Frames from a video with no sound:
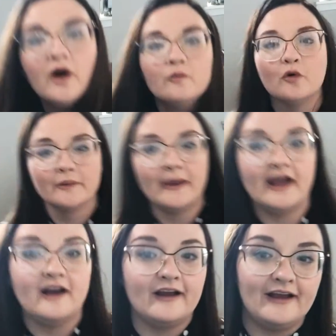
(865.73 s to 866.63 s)
one more
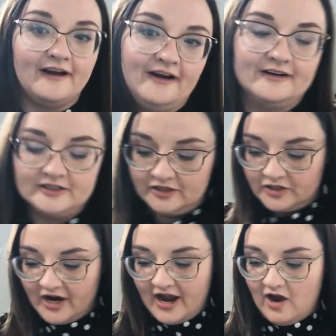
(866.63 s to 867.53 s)
pair here to
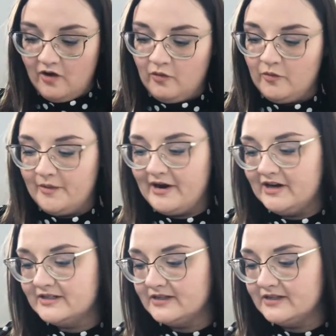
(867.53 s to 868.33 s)
try out, one more pair of